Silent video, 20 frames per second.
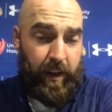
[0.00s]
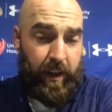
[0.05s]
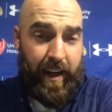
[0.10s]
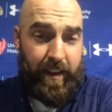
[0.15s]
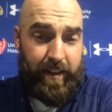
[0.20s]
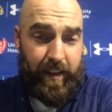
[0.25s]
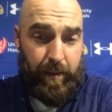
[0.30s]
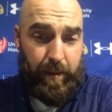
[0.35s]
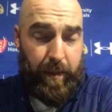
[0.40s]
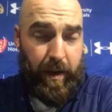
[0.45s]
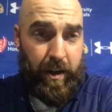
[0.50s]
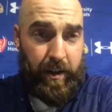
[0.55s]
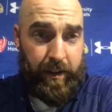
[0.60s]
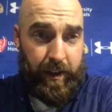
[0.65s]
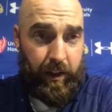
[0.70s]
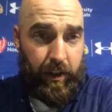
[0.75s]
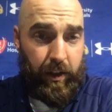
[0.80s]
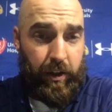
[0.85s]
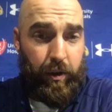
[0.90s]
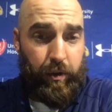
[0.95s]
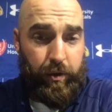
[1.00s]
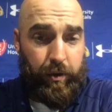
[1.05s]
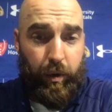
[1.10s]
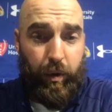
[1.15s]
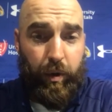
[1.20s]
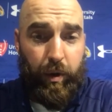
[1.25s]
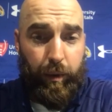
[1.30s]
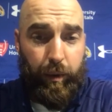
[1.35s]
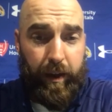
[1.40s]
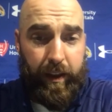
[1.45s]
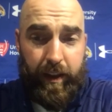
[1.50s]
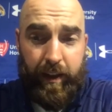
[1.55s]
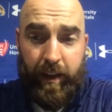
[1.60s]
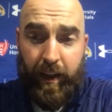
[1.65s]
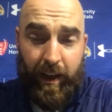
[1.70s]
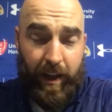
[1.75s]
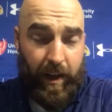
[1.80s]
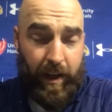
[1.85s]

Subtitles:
hands on the ball and they're going to go score with it.